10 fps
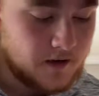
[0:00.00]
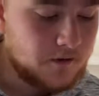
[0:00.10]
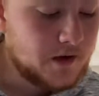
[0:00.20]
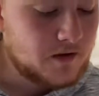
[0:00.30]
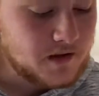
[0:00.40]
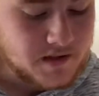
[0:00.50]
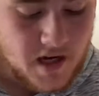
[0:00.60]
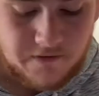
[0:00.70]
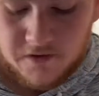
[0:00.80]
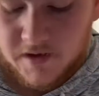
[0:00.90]
we were to
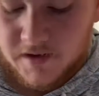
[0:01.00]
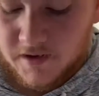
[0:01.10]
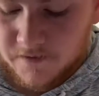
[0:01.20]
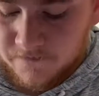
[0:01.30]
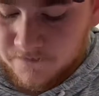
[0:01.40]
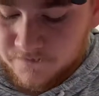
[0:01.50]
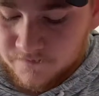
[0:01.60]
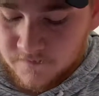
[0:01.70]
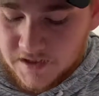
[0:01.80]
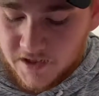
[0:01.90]
decipher this here,
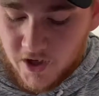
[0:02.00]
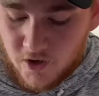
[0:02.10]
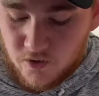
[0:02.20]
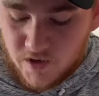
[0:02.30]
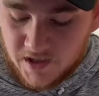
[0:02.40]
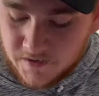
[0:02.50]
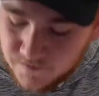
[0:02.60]
this code,